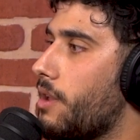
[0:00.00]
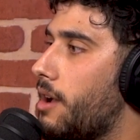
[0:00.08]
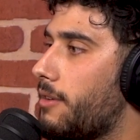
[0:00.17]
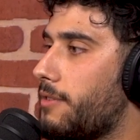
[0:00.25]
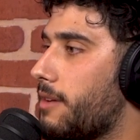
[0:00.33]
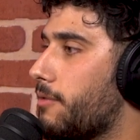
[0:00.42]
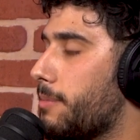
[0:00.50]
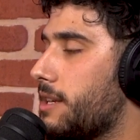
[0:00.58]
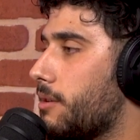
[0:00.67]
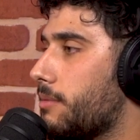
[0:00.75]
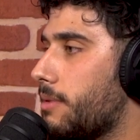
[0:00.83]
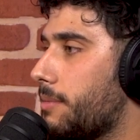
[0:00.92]
found for me,
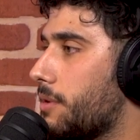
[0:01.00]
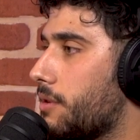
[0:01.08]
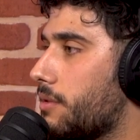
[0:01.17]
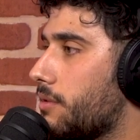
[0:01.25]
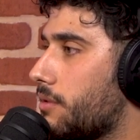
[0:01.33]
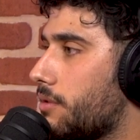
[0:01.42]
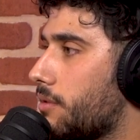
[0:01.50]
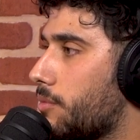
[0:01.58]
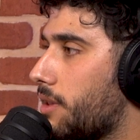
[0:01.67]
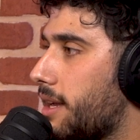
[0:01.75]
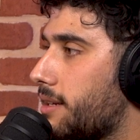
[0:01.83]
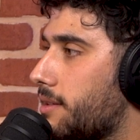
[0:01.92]
Tommy, maybe you could
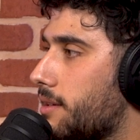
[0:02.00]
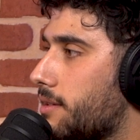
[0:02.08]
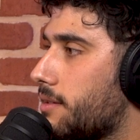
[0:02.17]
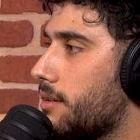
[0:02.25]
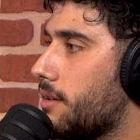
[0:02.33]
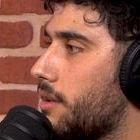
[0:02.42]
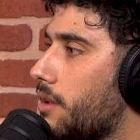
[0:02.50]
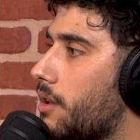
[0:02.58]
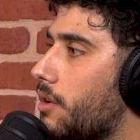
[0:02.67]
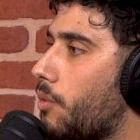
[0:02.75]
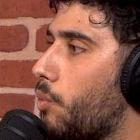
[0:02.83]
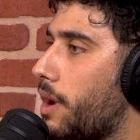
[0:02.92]
relate to this.
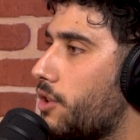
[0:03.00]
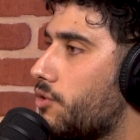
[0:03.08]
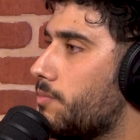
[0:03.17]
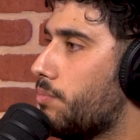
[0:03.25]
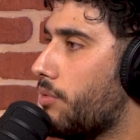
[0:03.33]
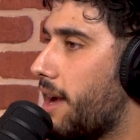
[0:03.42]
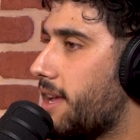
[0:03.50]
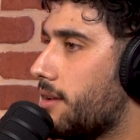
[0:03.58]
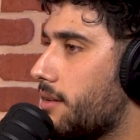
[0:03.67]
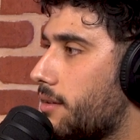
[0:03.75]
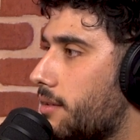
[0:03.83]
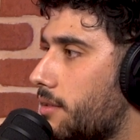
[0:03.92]
When you
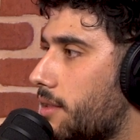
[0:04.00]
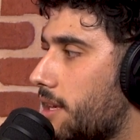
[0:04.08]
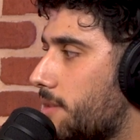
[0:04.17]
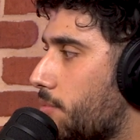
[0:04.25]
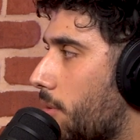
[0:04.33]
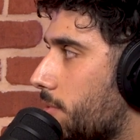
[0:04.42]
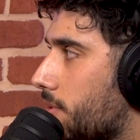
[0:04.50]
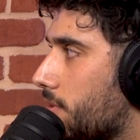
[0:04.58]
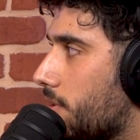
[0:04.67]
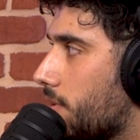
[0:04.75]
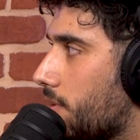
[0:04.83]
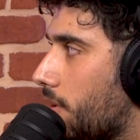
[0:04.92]
break these promises
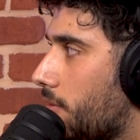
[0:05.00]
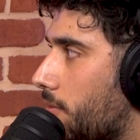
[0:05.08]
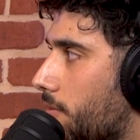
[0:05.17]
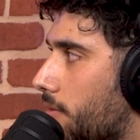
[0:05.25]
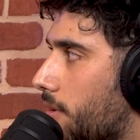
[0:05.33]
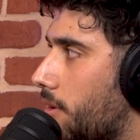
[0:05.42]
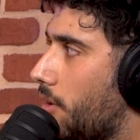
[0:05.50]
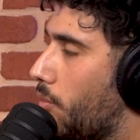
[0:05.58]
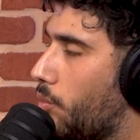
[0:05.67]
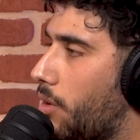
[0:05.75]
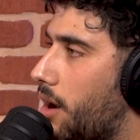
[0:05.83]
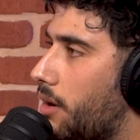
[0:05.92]
to yourself,
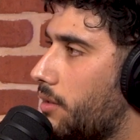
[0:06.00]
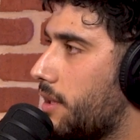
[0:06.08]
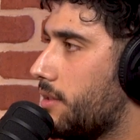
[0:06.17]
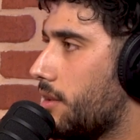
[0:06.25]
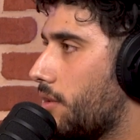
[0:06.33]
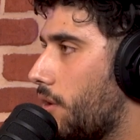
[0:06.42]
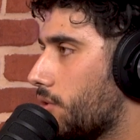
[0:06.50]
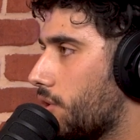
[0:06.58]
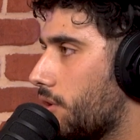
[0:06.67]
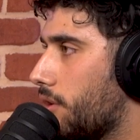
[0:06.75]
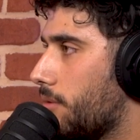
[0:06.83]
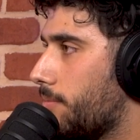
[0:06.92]
while in the long
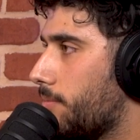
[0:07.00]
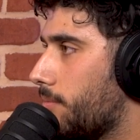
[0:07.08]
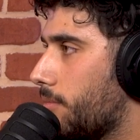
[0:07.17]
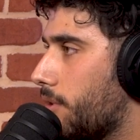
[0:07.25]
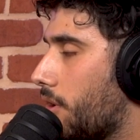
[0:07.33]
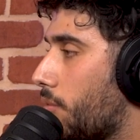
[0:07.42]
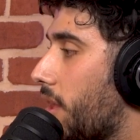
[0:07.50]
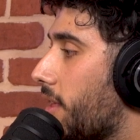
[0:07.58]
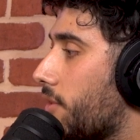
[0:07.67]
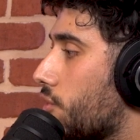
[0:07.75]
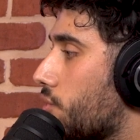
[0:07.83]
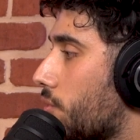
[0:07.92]
term, while
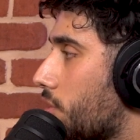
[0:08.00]
in the short